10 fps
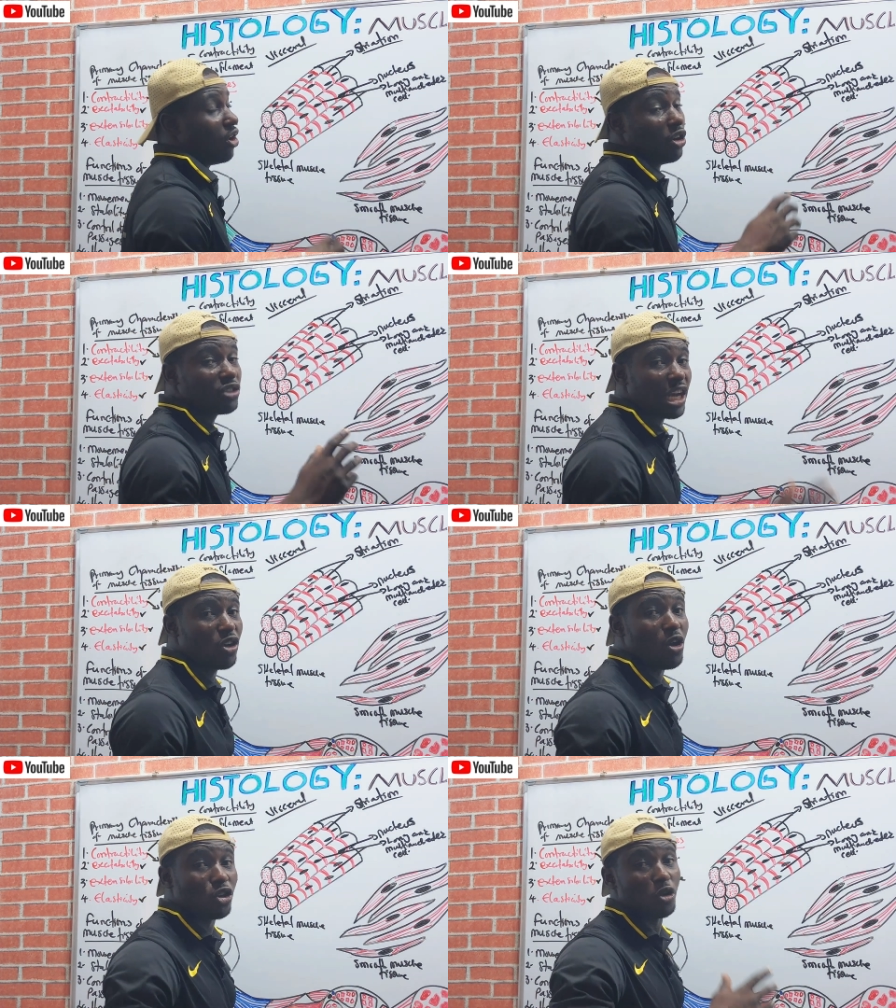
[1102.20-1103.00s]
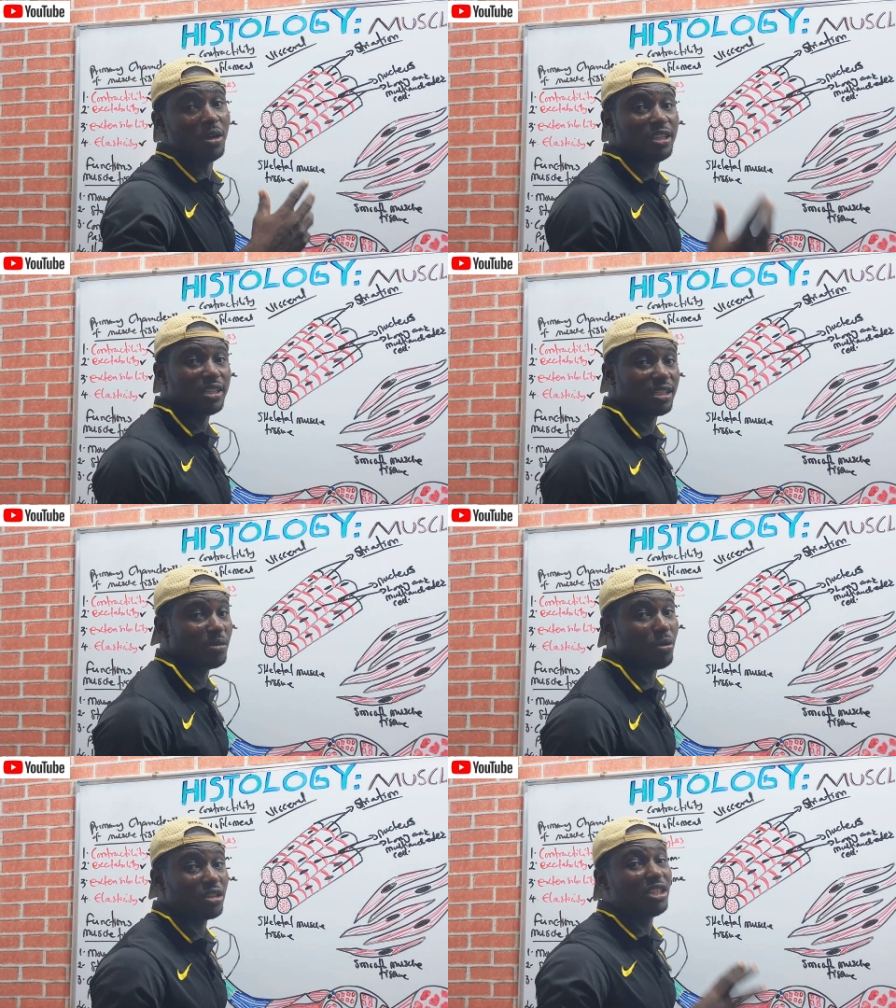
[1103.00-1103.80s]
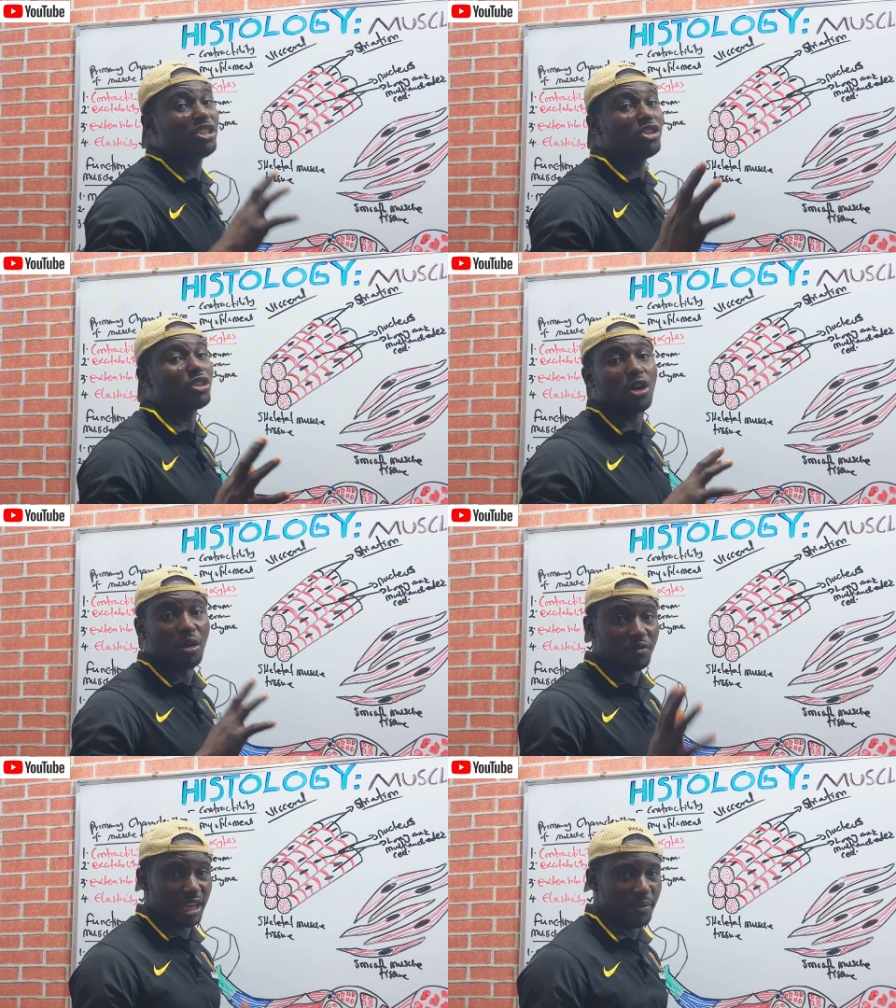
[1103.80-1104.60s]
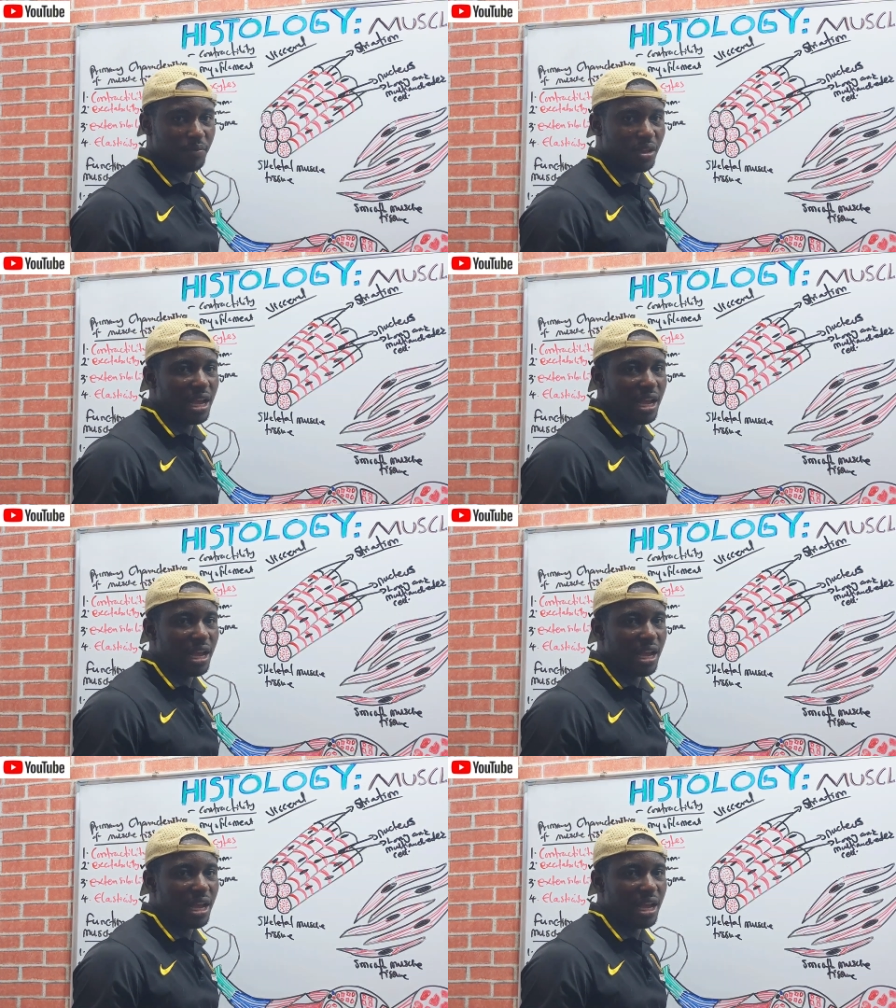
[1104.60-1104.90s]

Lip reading: undergo automaticity, but it is not all of them.